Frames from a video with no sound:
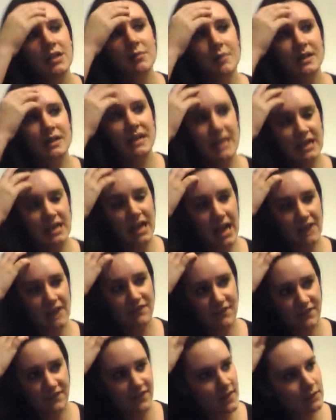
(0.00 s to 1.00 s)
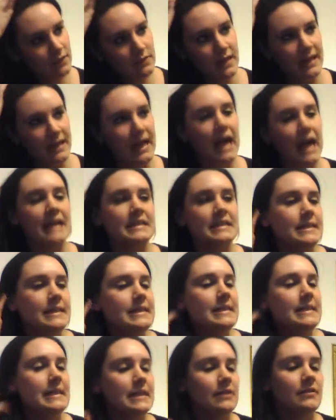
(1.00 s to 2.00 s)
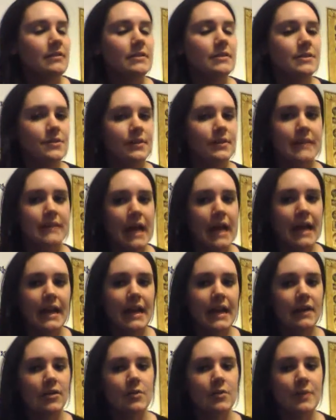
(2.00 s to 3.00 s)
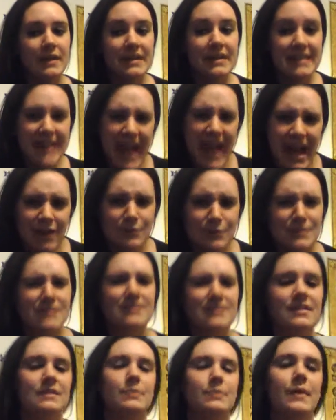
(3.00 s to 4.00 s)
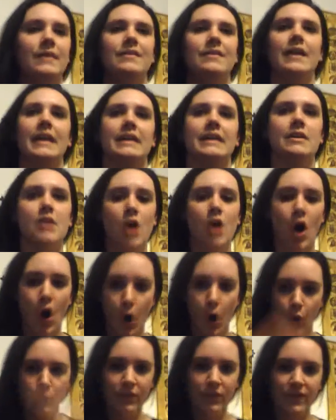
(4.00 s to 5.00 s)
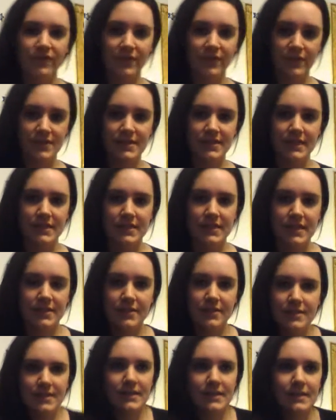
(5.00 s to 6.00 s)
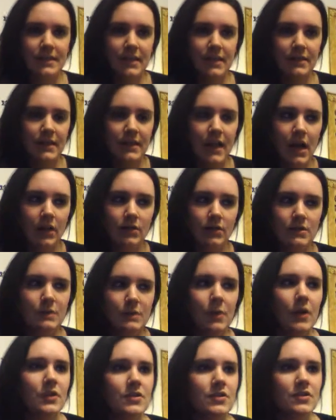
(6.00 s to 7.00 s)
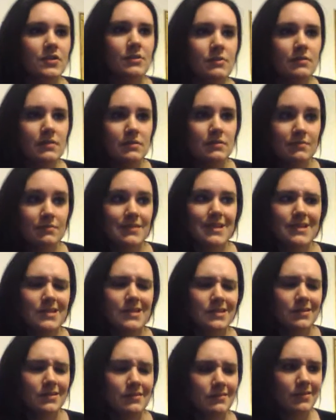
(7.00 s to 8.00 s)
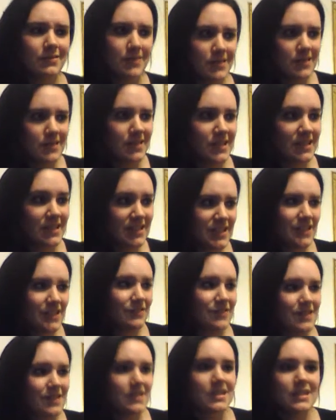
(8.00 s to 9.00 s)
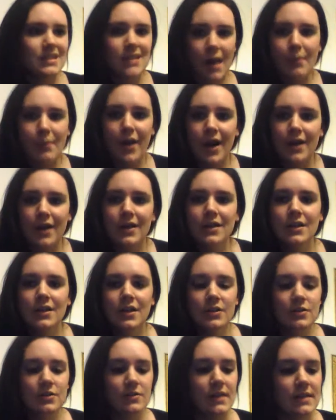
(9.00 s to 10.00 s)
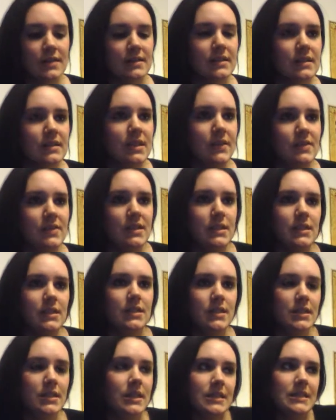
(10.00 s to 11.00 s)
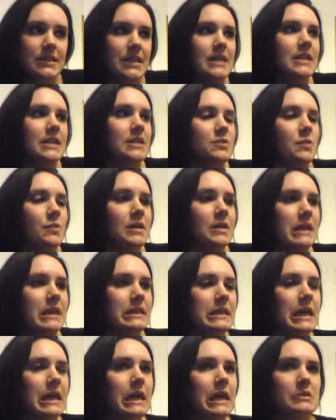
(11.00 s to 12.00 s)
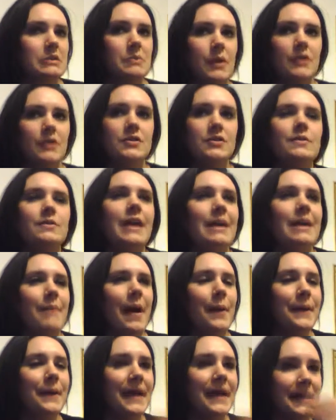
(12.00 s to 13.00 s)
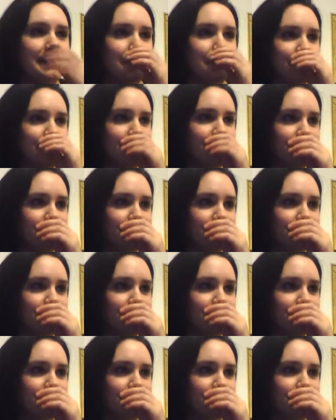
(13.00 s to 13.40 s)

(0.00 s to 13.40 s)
but I feel like I didn't hear it during that era, but now since it's been like over for six years since Deathly Hallows Part 2, this six years this summer, 2016 is when Deathly Hallows Part 2 came out, and